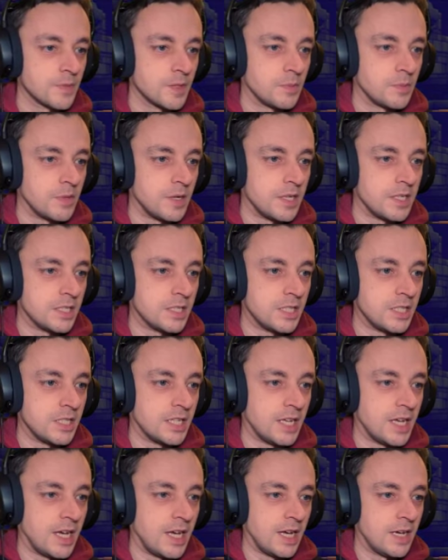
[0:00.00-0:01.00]
Place in
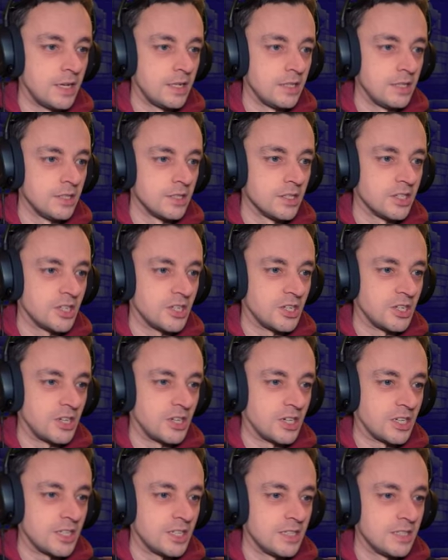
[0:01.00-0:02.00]
there.
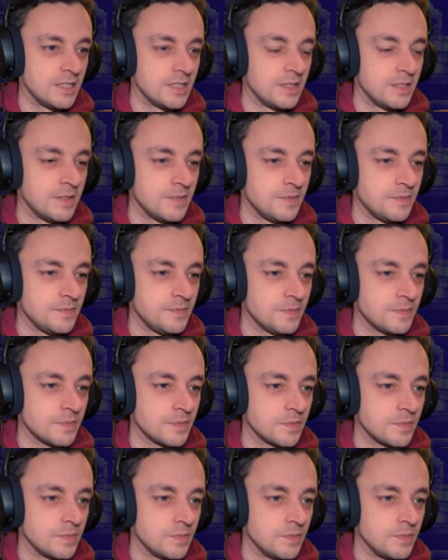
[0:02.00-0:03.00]
Cook.
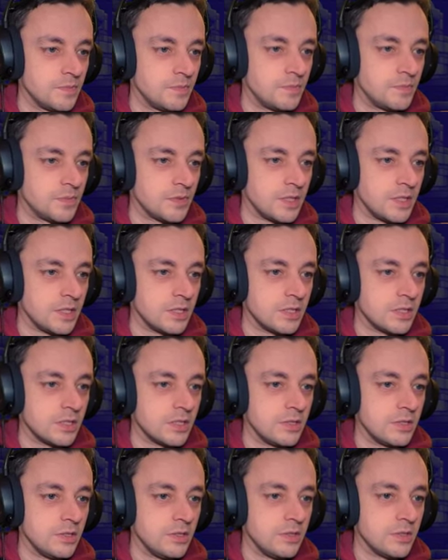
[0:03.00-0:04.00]
Brilliant.
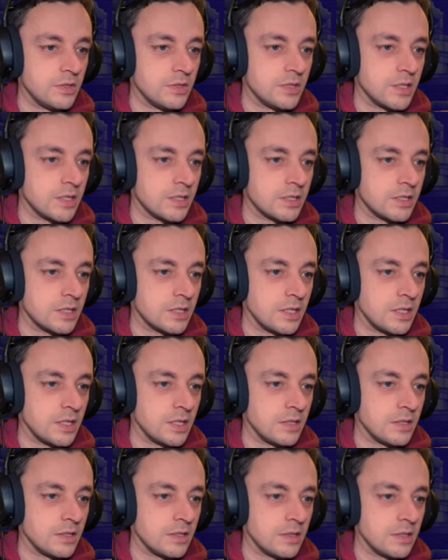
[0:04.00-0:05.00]
You do that,
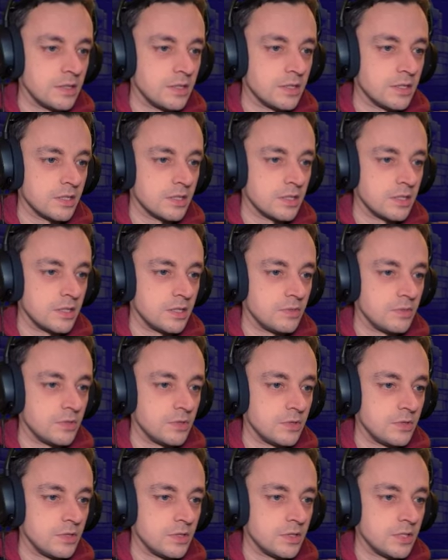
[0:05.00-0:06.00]
and on the other side we'll
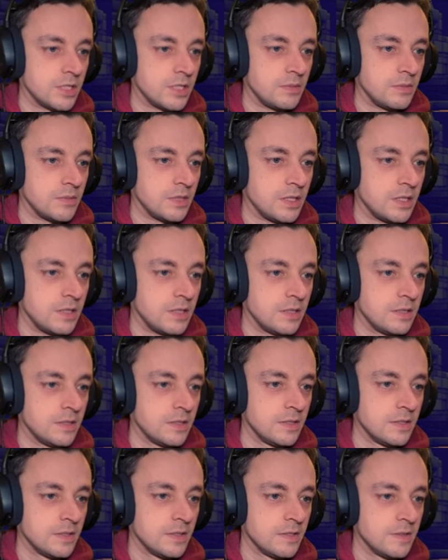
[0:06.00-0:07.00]
do the same thing.
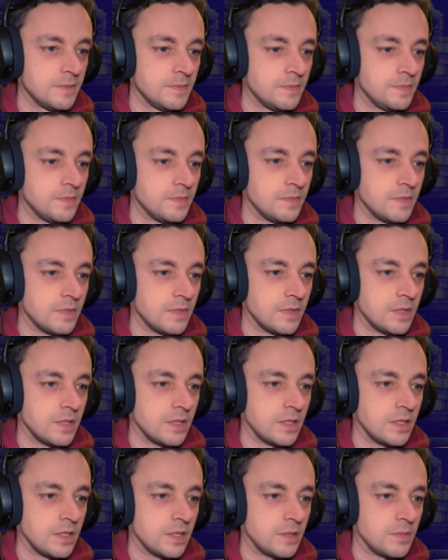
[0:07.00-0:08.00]

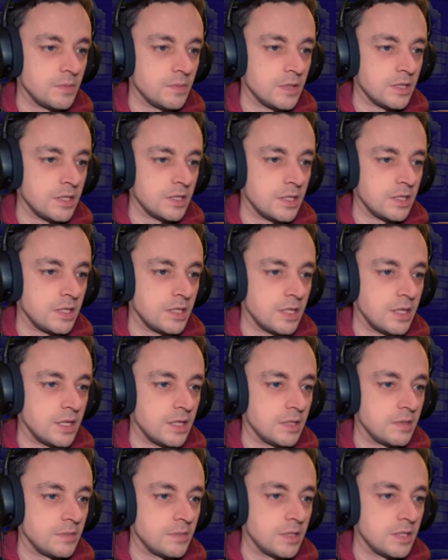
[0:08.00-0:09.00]
Yeah, place in
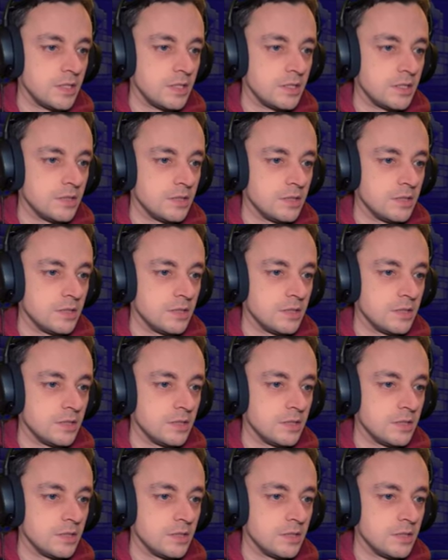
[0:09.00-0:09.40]
there, please.